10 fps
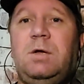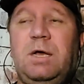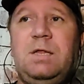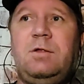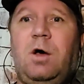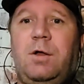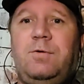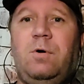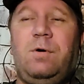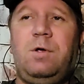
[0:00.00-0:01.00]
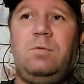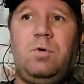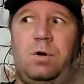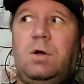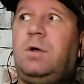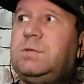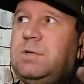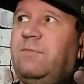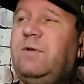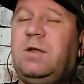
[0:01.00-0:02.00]
in an auditorium or
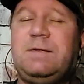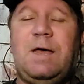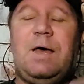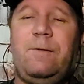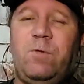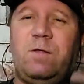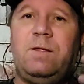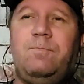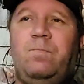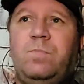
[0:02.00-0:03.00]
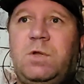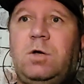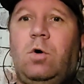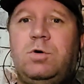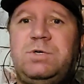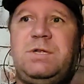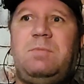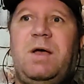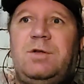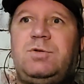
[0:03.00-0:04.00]
something like that, and the coaches and the
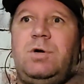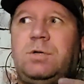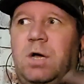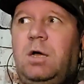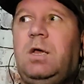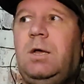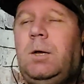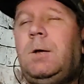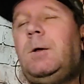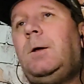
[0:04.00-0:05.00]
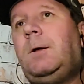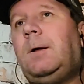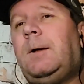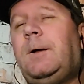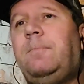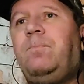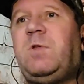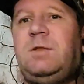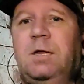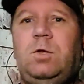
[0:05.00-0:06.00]
manager are talking, and
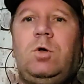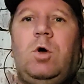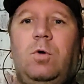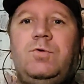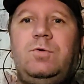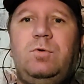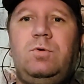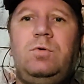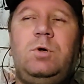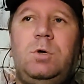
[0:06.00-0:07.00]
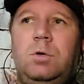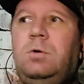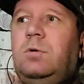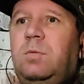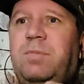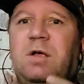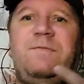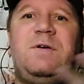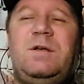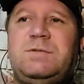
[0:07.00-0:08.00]
then you go to do
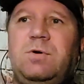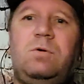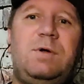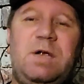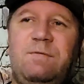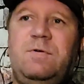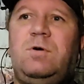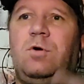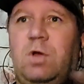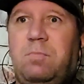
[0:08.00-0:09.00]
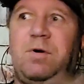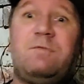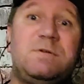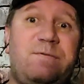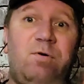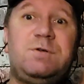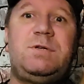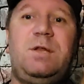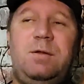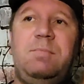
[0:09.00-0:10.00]
breakfast or whatever, or you have breakfast first
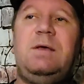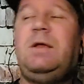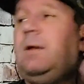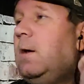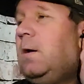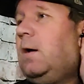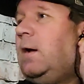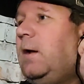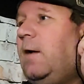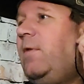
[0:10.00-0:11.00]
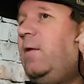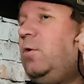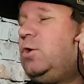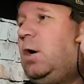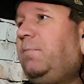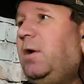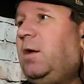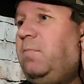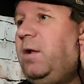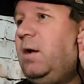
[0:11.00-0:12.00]
and then the meeting, and then you jump on
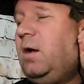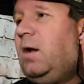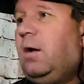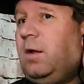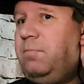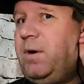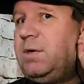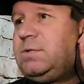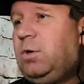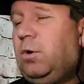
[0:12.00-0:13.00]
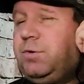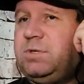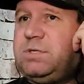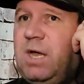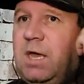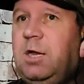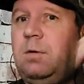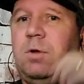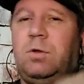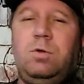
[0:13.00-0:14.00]
a bus to go to the
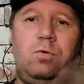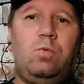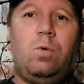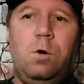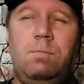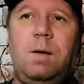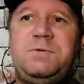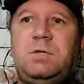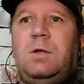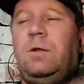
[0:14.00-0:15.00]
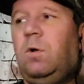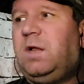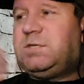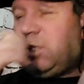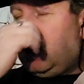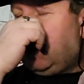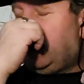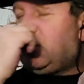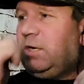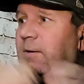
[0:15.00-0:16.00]
stadium and you do warm-ups and all that sort
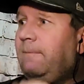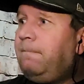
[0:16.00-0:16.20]
of shit.